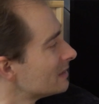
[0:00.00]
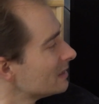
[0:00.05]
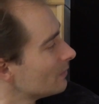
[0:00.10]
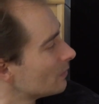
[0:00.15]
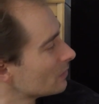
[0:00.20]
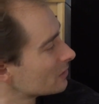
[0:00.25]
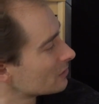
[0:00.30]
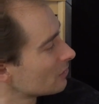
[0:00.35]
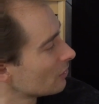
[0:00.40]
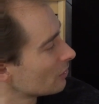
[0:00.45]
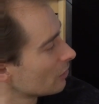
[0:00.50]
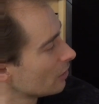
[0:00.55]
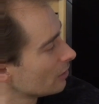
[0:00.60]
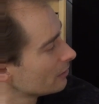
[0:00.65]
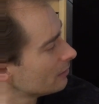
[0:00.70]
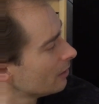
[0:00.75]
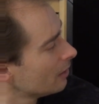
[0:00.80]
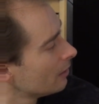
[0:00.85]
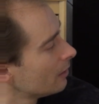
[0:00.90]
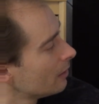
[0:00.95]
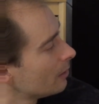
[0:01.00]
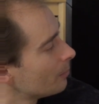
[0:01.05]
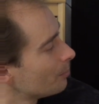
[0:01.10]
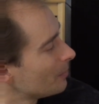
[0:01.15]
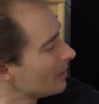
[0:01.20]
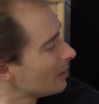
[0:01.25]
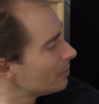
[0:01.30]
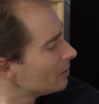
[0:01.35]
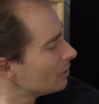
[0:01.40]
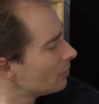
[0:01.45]
see what's going on,
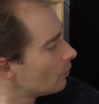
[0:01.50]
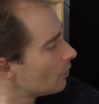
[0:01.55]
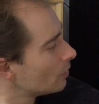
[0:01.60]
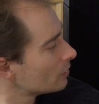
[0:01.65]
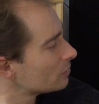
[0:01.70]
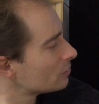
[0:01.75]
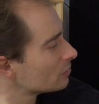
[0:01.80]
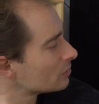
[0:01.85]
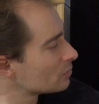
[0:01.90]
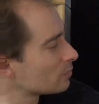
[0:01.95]
maybe you want to